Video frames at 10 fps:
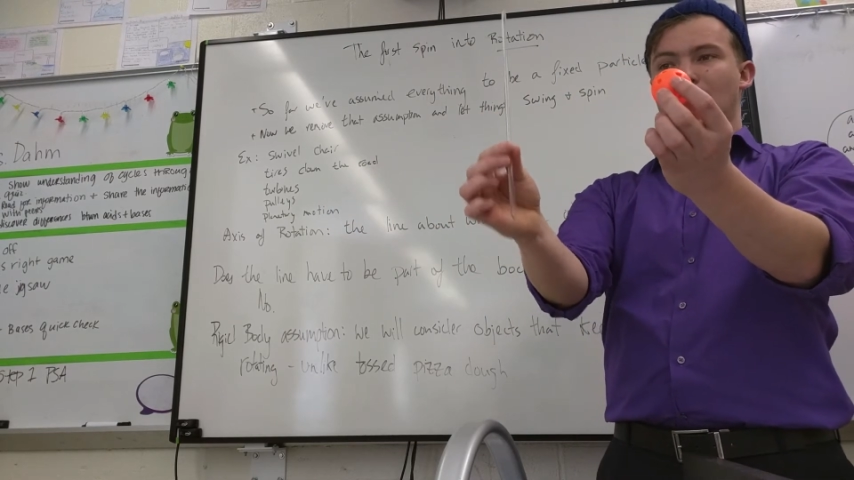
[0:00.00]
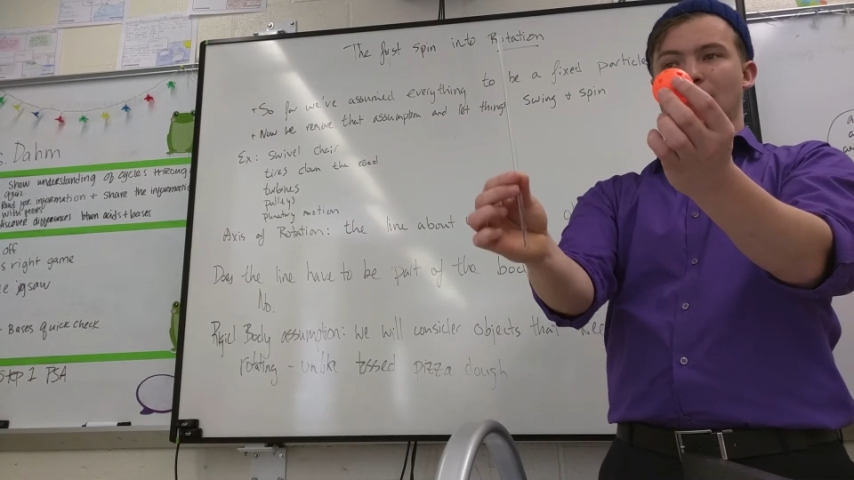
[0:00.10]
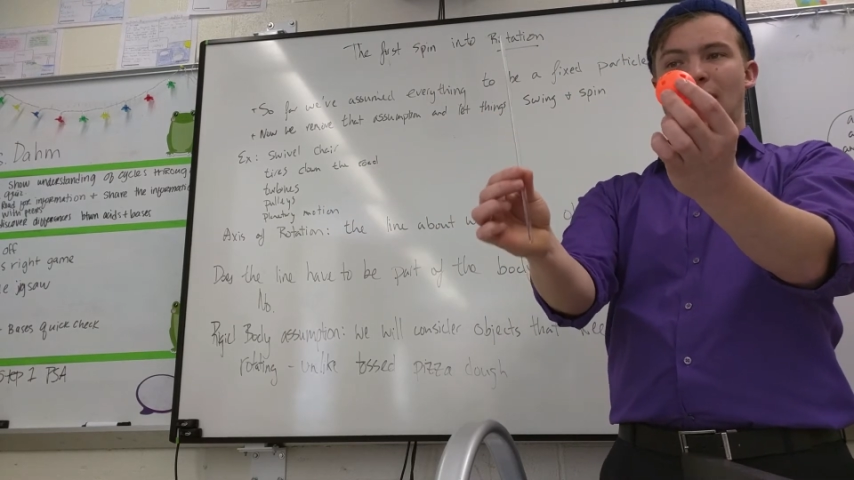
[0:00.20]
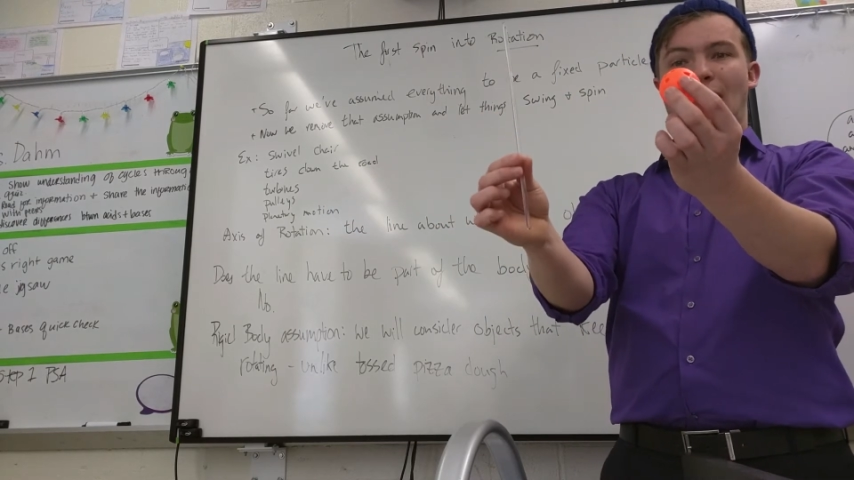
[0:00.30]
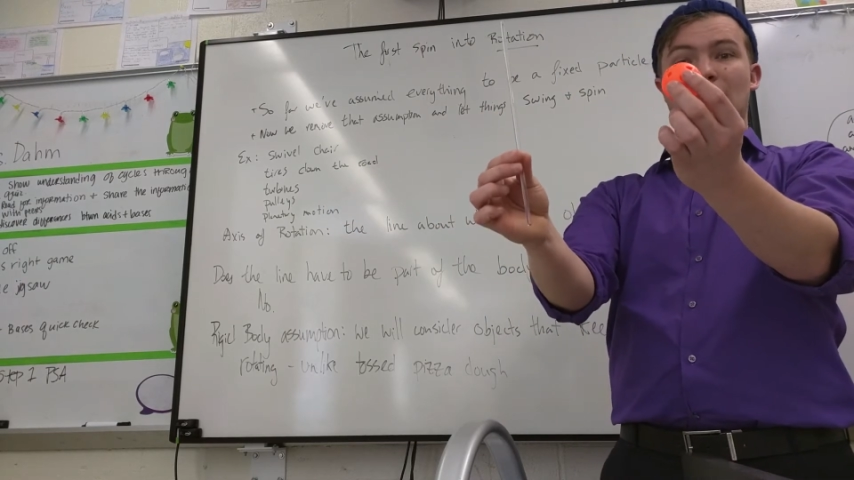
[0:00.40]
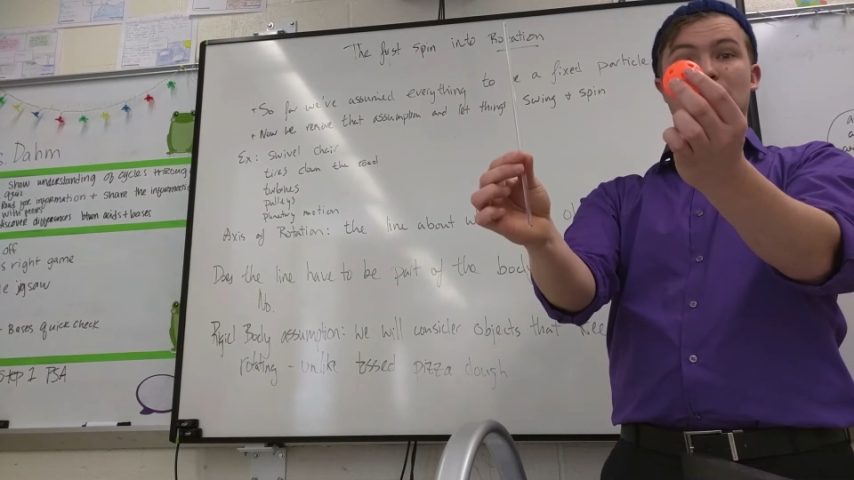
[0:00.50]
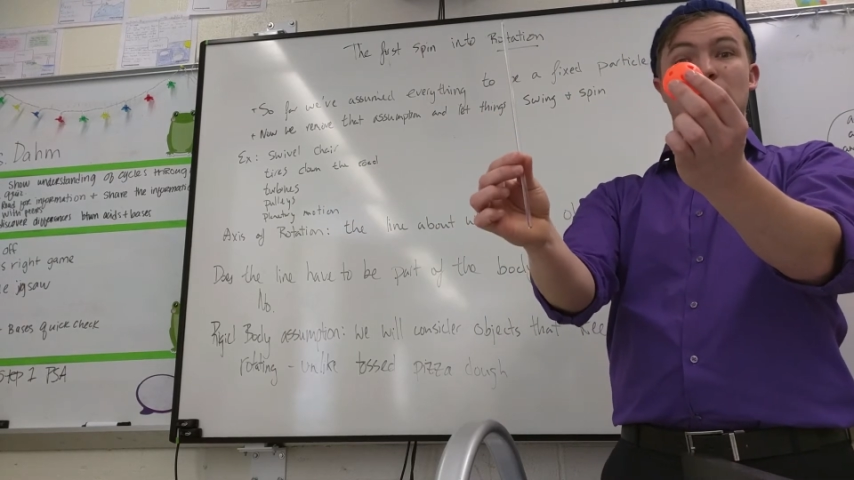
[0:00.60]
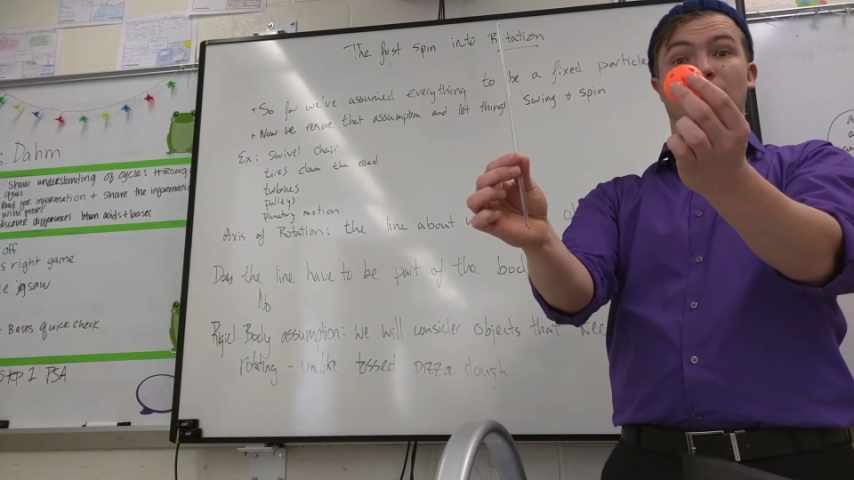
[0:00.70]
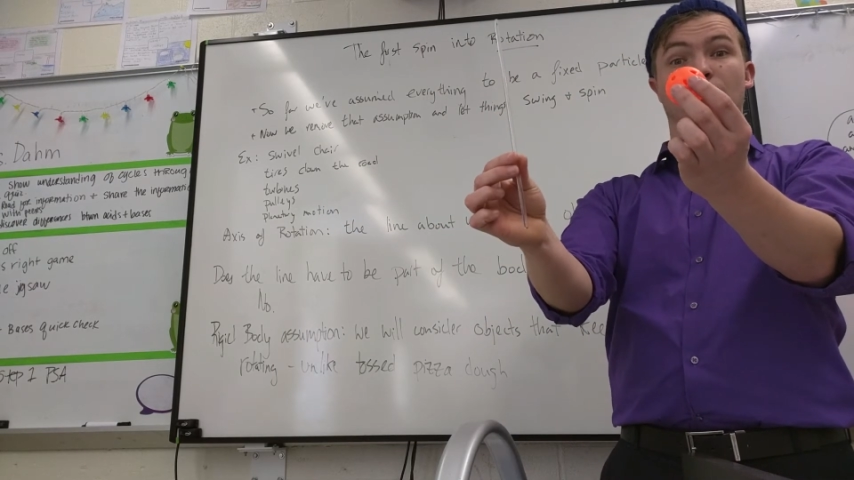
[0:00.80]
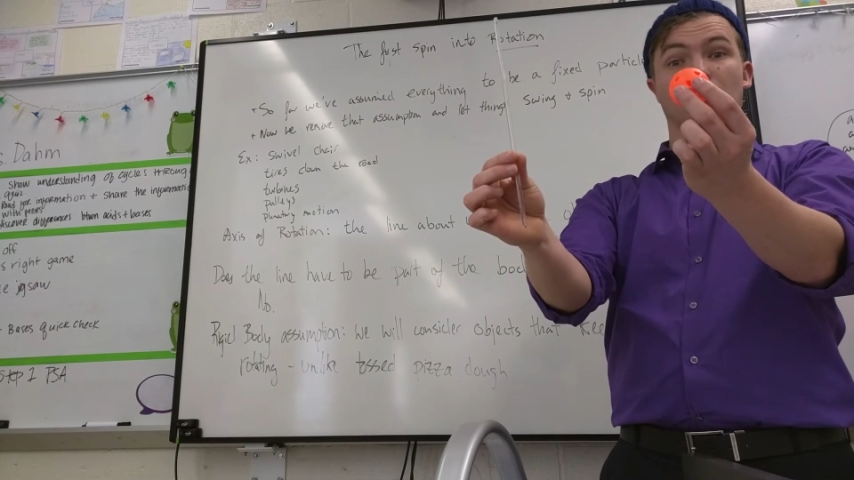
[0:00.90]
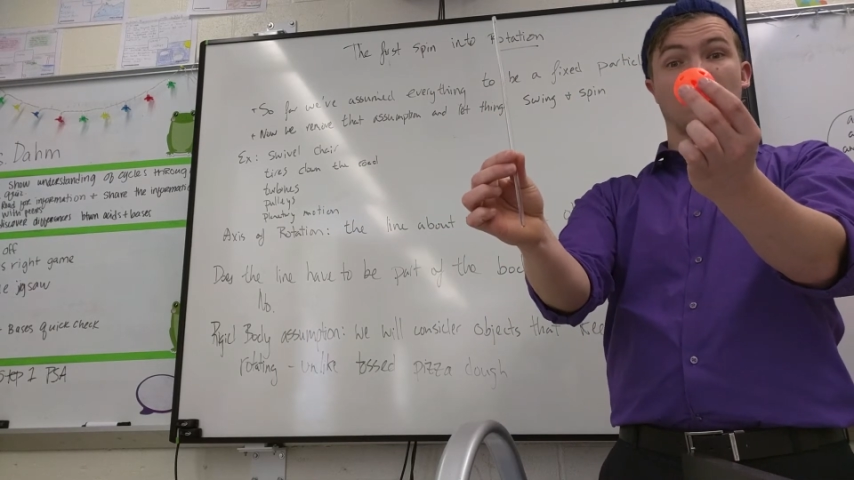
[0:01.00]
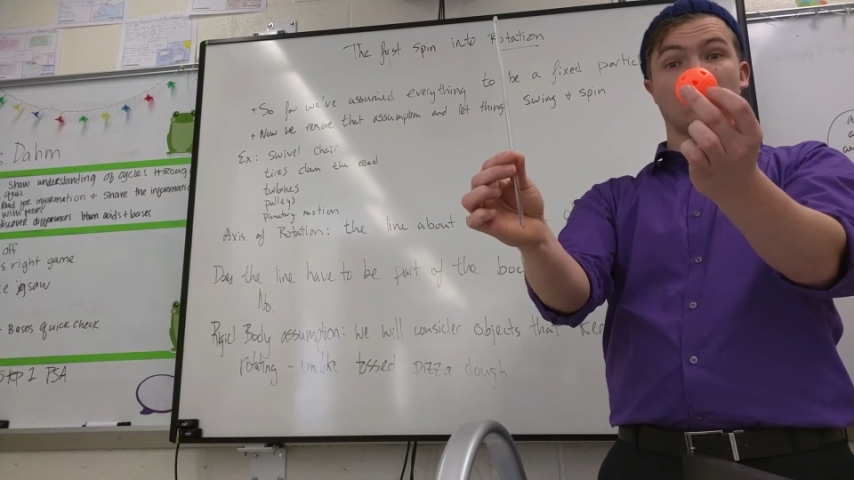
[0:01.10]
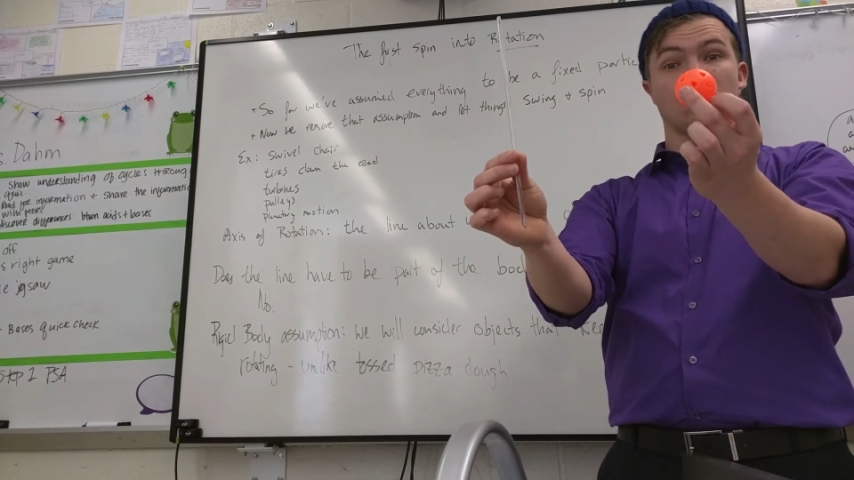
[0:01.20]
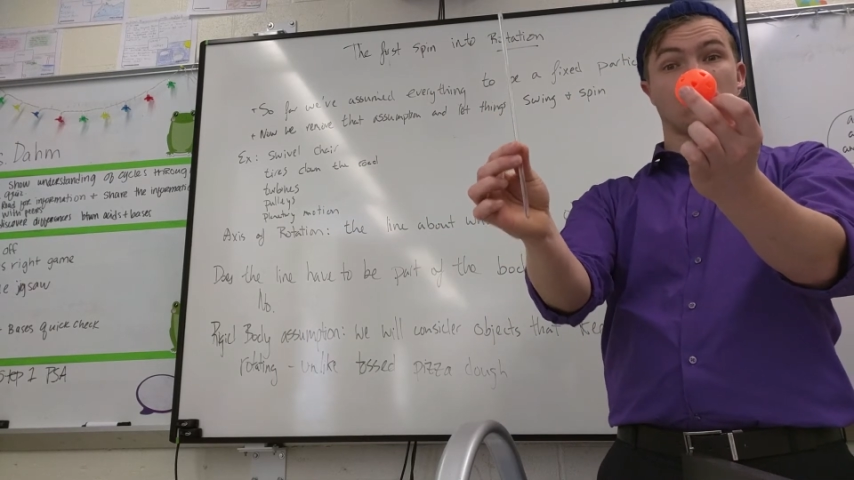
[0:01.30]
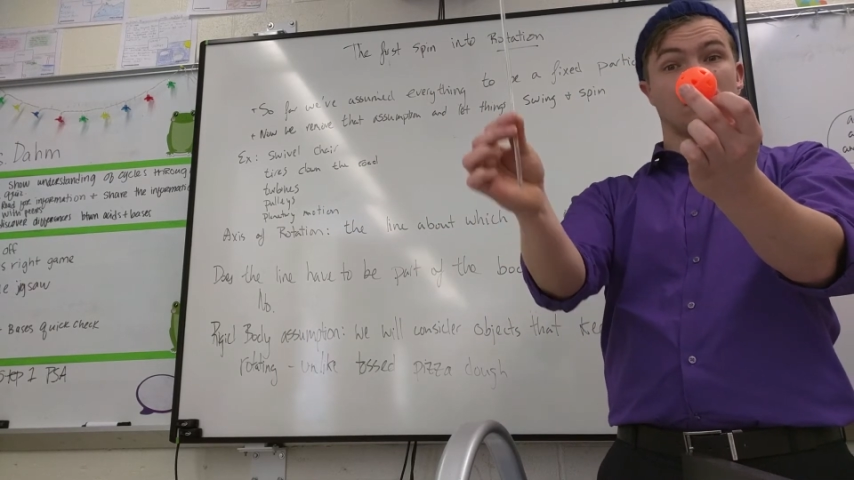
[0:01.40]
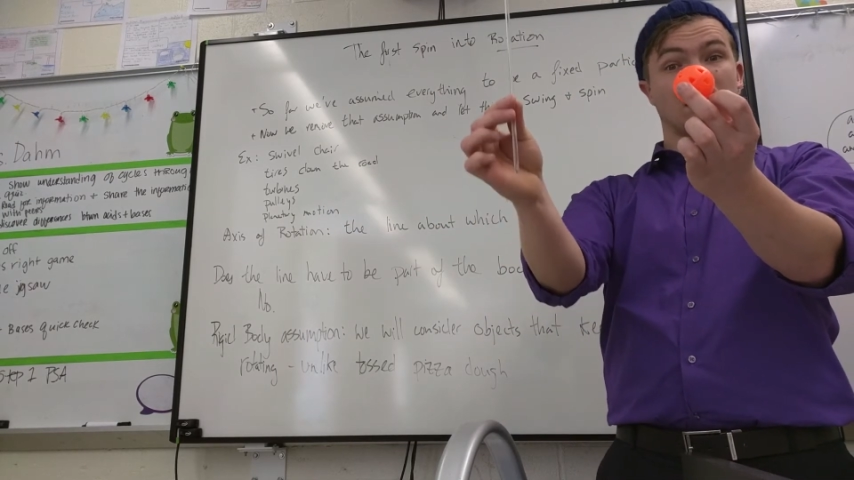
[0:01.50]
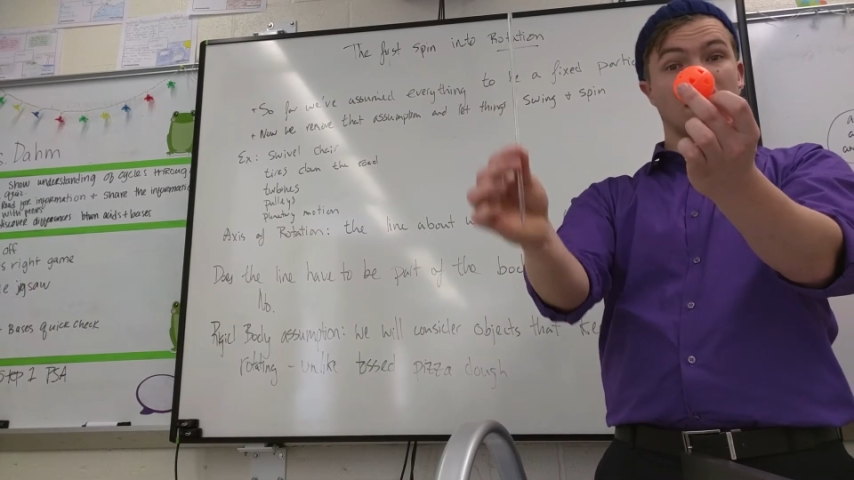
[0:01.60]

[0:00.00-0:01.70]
my axis of rotation